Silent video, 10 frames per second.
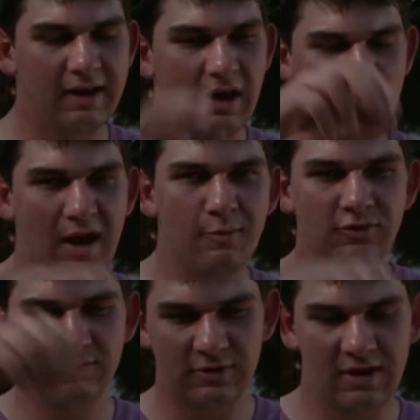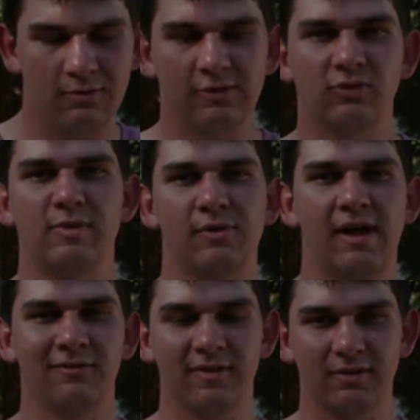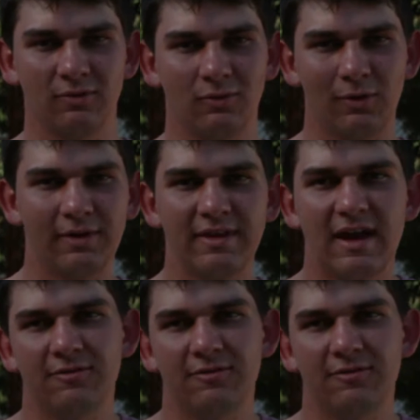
okay, now what happens if you take one of those people out of it? What are the